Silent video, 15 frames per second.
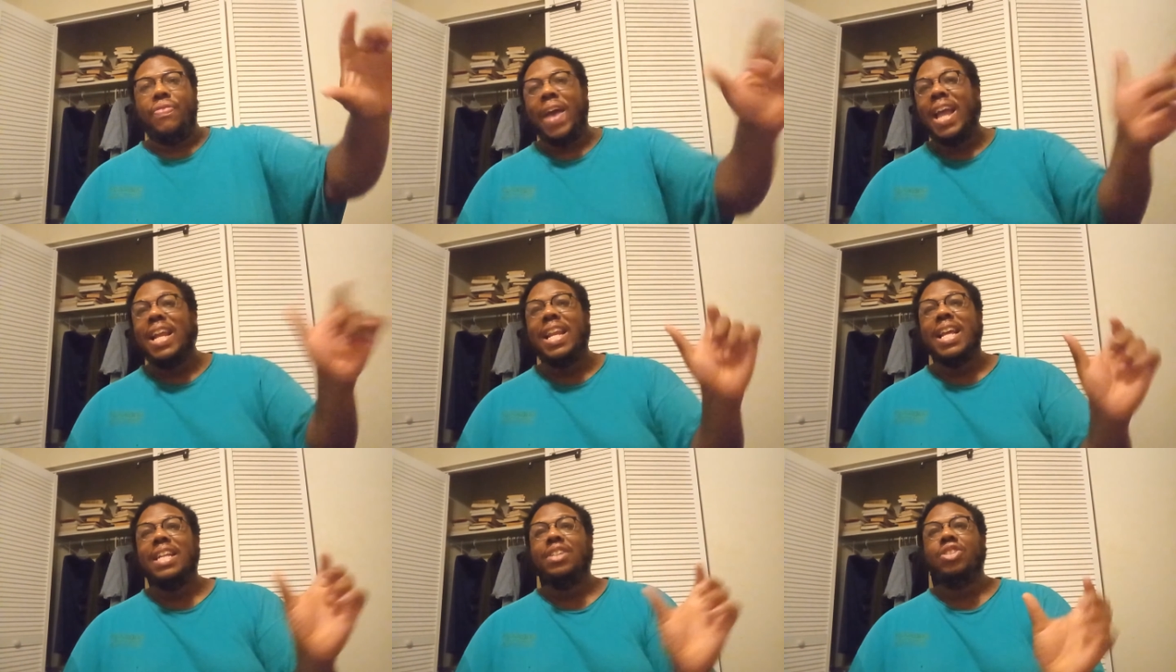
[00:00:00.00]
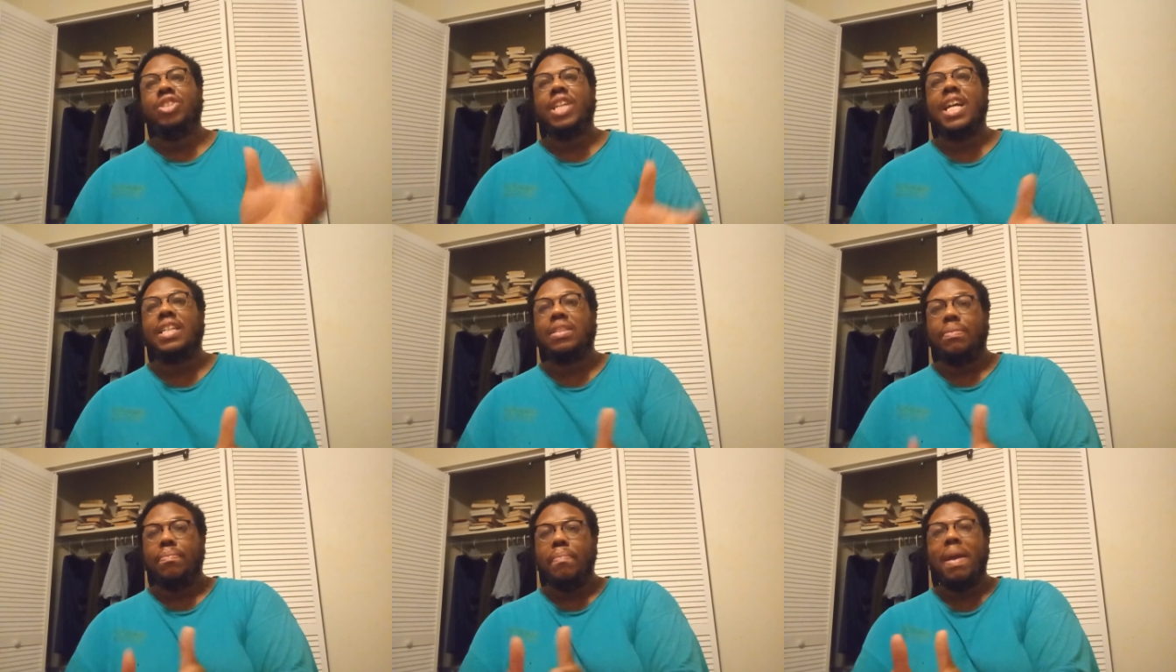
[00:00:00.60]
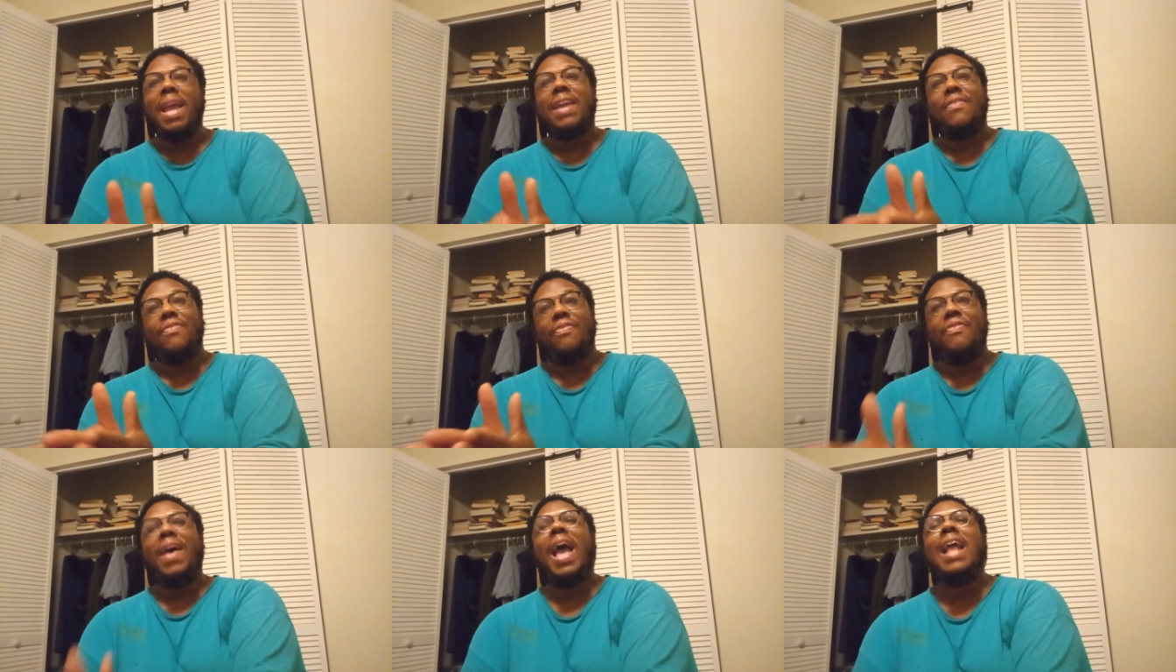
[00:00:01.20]
they didn't just make
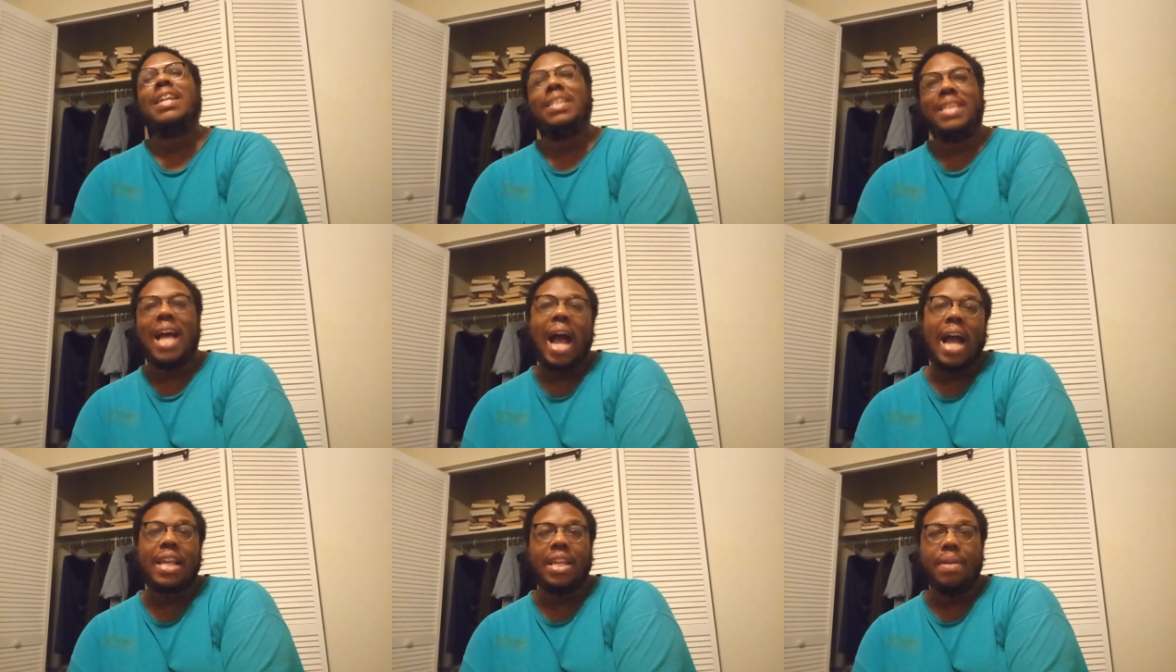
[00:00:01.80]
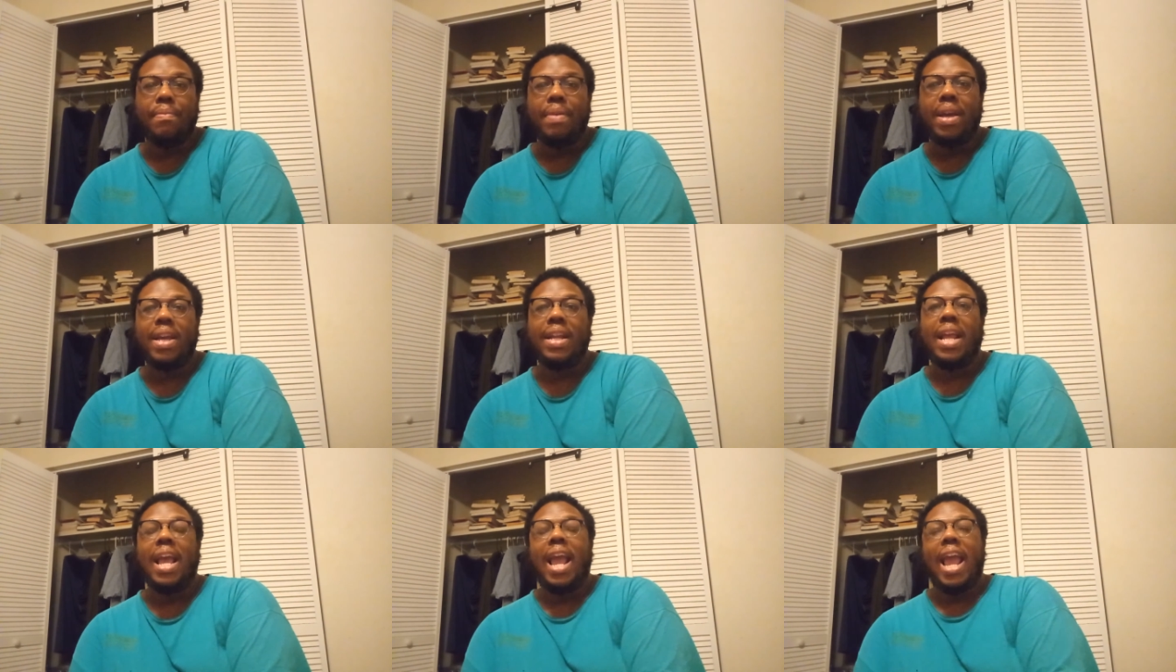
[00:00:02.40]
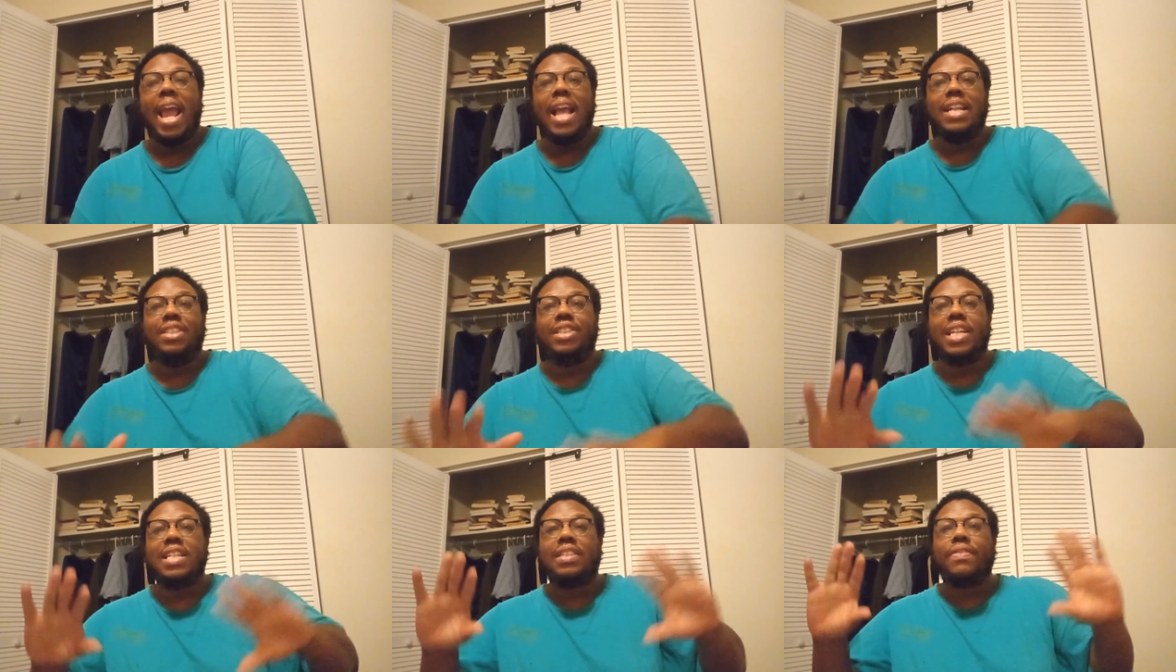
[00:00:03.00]
that document
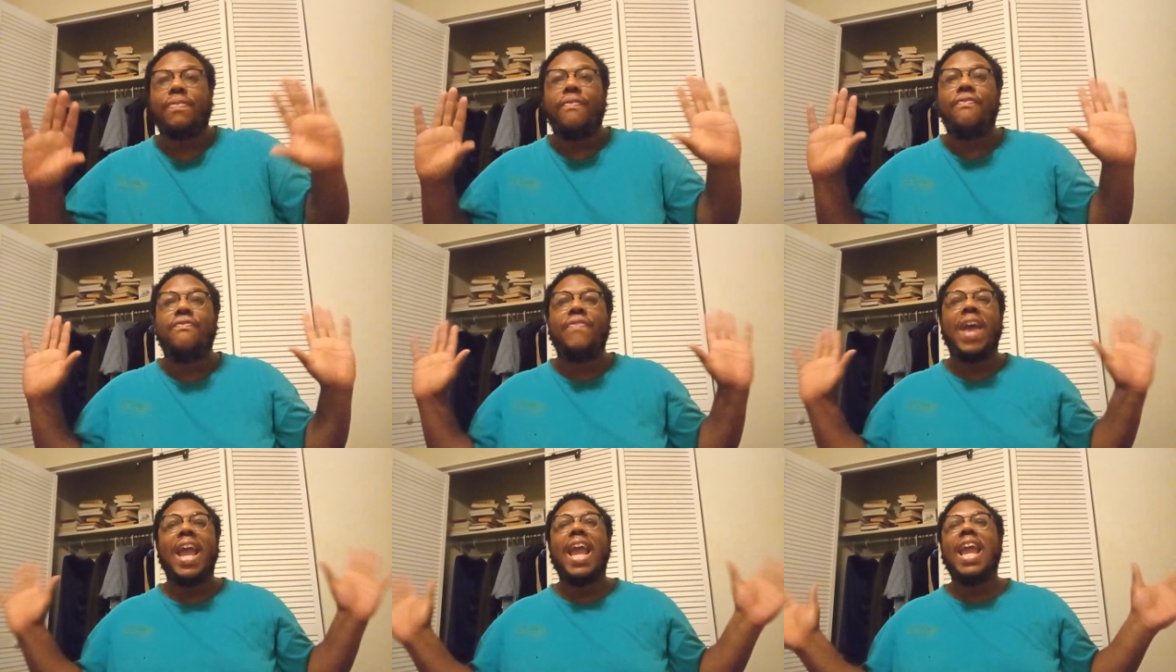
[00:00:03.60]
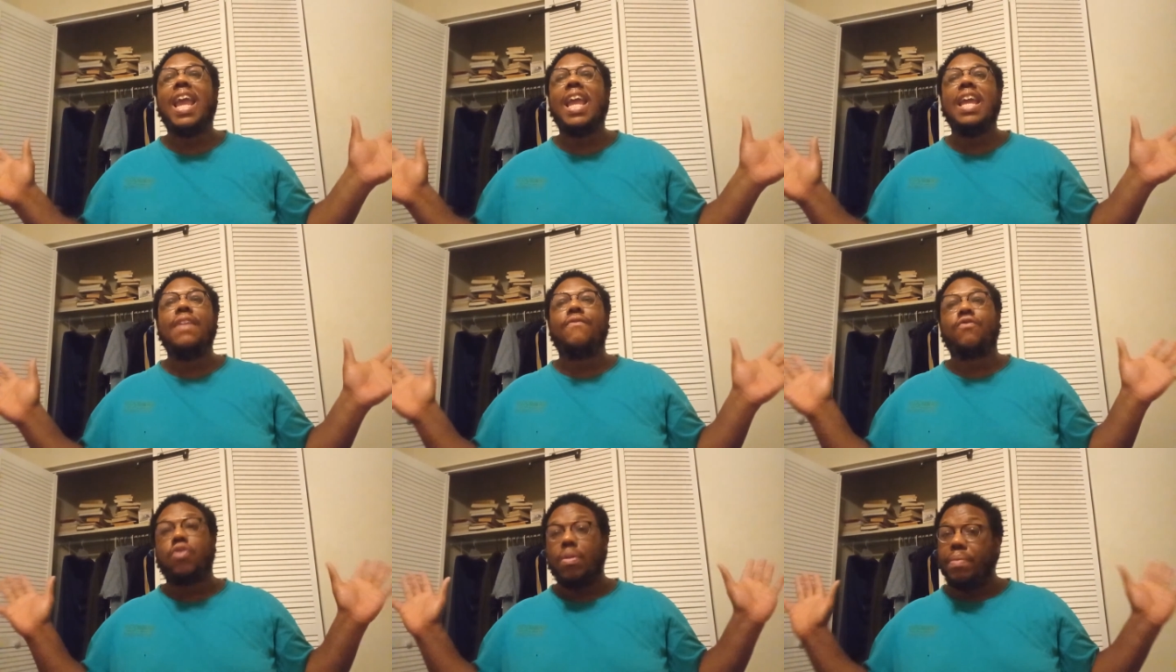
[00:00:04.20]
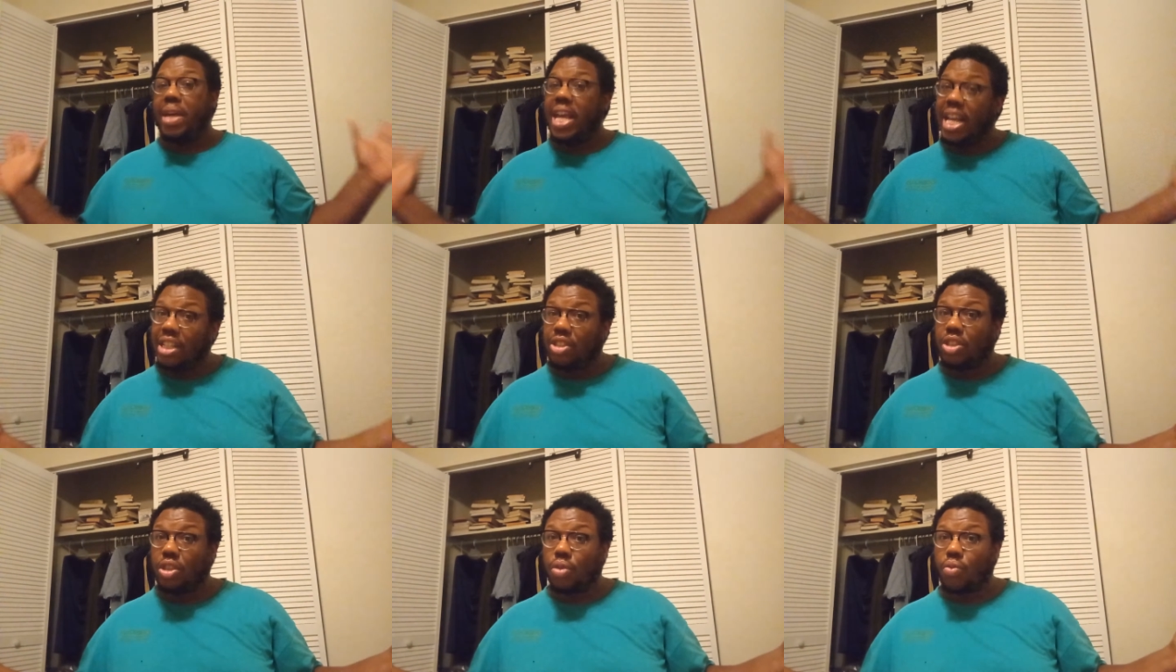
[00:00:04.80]
and just fade from
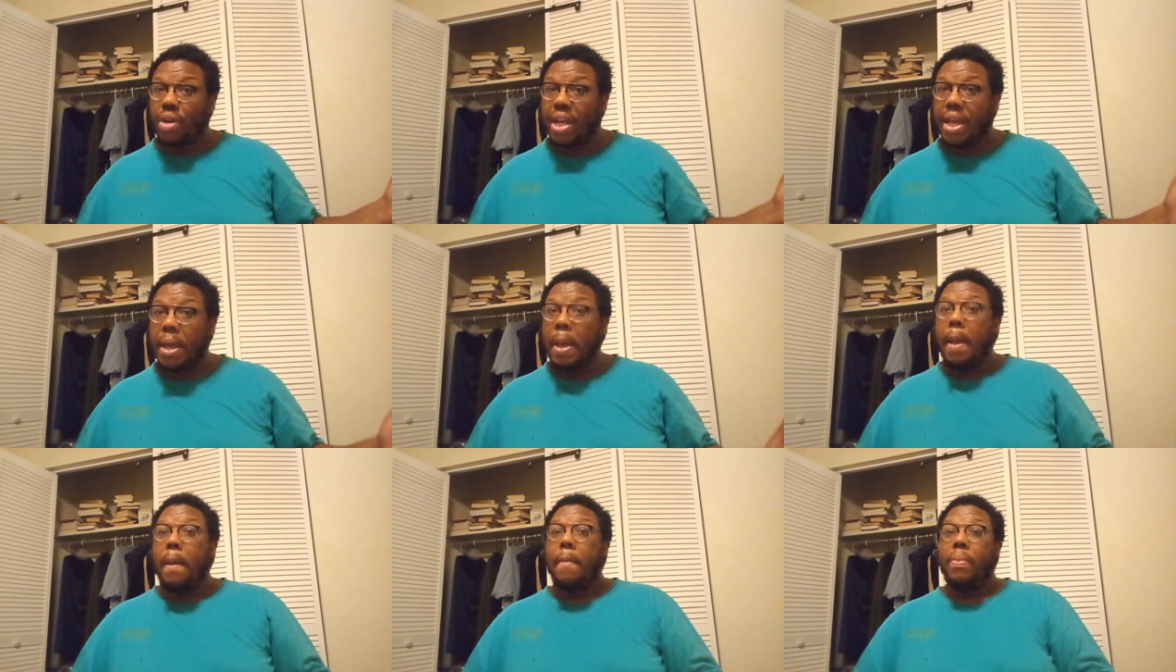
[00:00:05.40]
history.